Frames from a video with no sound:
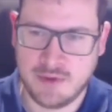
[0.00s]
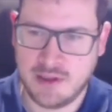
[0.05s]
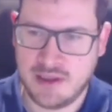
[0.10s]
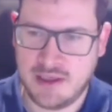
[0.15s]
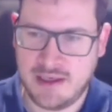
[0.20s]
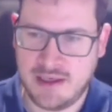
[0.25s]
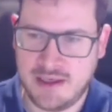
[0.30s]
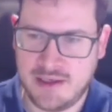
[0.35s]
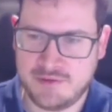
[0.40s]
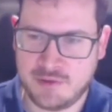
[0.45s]

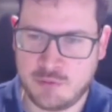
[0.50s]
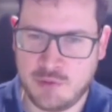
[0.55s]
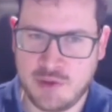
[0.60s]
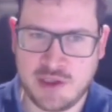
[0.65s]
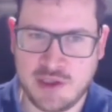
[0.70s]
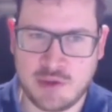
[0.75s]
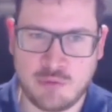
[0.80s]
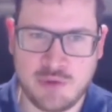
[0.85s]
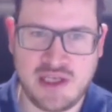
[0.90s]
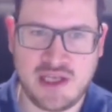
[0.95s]
as a quick
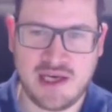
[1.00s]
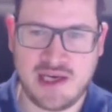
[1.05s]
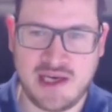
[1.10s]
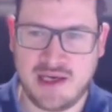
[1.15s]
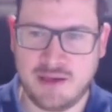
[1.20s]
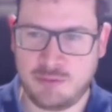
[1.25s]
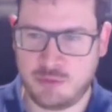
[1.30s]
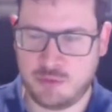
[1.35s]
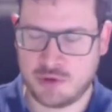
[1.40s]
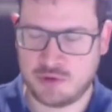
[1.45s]

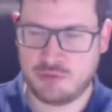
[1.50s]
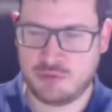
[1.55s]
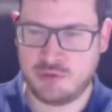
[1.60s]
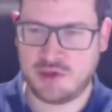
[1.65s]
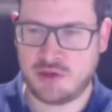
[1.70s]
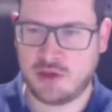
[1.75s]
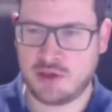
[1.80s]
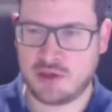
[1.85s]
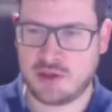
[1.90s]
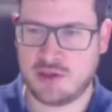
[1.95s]
recap, what we
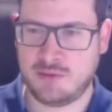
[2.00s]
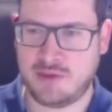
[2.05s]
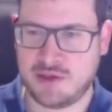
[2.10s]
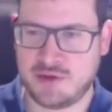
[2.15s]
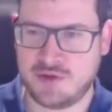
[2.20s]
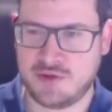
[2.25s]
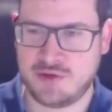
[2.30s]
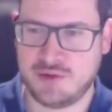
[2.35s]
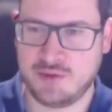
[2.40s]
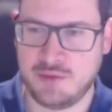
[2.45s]
talked
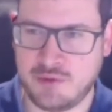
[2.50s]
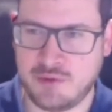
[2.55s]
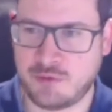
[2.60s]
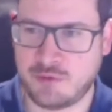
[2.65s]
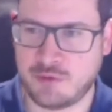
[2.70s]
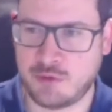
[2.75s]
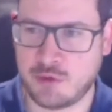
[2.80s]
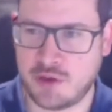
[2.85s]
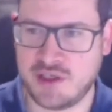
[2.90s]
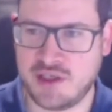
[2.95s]
about
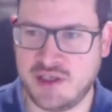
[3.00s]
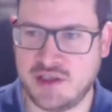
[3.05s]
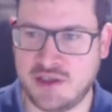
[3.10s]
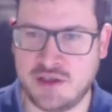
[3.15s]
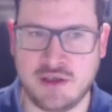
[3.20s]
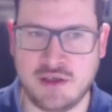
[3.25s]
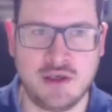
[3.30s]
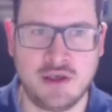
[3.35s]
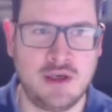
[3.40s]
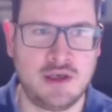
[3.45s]
before
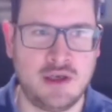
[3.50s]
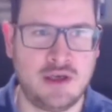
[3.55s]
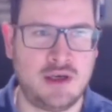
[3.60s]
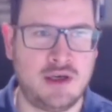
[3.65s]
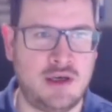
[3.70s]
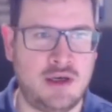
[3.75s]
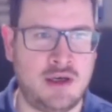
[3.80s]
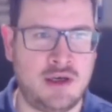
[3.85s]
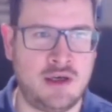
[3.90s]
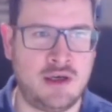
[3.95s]
here
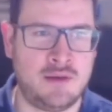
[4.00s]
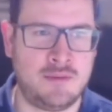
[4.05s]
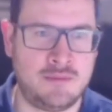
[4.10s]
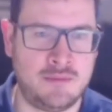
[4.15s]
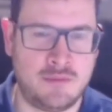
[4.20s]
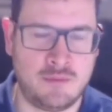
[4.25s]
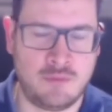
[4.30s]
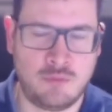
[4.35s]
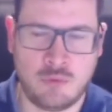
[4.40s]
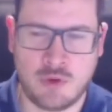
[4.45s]

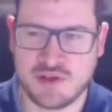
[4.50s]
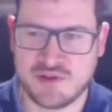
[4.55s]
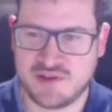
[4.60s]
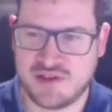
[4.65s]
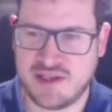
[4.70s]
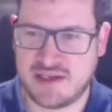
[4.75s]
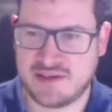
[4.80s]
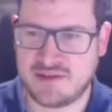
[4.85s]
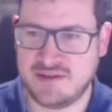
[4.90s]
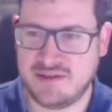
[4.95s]
was
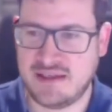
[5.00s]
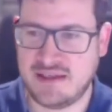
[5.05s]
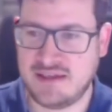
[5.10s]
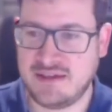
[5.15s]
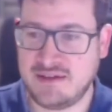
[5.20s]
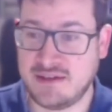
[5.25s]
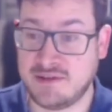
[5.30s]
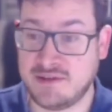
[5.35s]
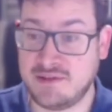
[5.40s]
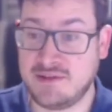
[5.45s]
that
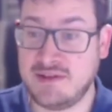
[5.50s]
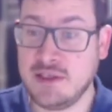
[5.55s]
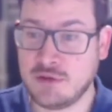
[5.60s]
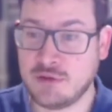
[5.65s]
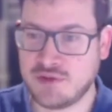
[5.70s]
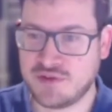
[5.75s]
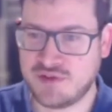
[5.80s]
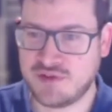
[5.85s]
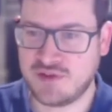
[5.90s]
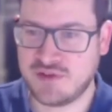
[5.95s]
data
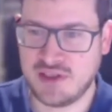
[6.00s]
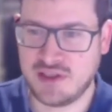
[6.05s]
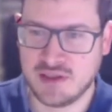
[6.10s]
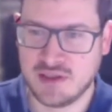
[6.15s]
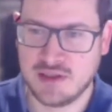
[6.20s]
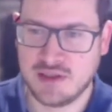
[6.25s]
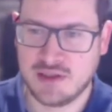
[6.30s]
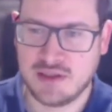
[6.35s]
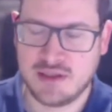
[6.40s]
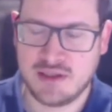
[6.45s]
secrecy
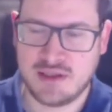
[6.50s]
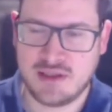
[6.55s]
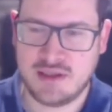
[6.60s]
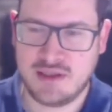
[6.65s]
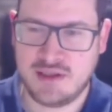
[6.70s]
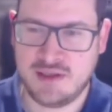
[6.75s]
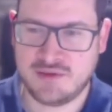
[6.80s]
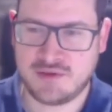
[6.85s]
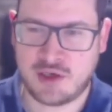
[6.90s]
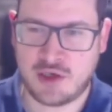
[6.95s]

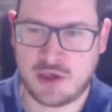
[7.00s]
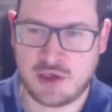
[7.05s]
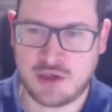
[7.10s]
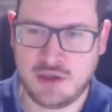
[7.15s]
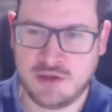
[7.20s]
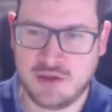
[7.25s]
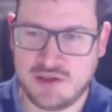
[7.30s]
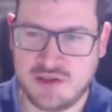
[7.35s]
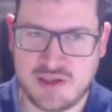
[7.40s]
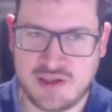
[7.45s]
is
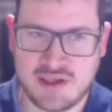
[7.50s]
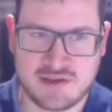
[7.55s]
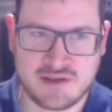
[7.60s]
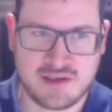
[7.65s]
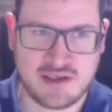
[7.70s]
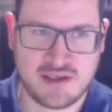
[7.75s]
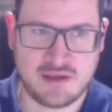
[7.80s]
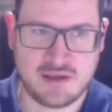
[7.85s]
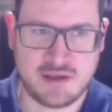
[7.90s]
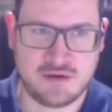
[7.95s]
hard. That
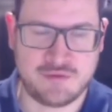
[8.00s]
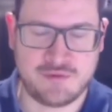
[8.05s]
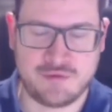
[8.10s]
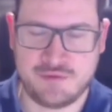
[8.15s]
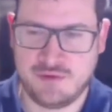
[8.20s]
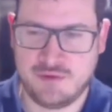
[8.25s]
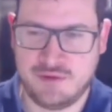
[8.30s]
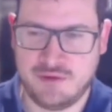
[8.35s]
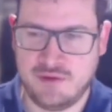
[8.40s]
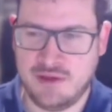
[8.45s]
kind of,
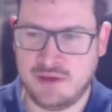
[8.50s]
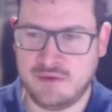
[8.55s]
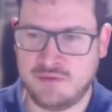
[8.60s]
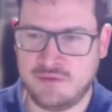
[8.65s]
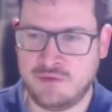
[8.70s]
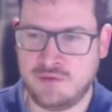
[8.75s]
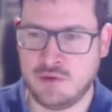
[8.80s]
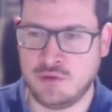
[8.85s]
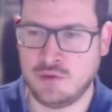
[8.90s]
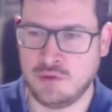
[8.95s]

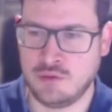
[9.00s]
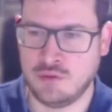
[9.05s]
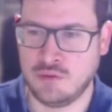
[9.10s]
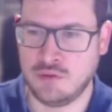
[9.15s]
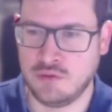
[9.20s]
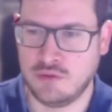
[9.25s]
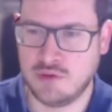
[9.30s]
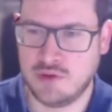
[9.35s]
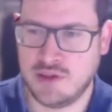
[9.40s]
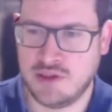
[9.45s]
if
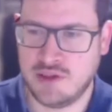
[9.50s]
you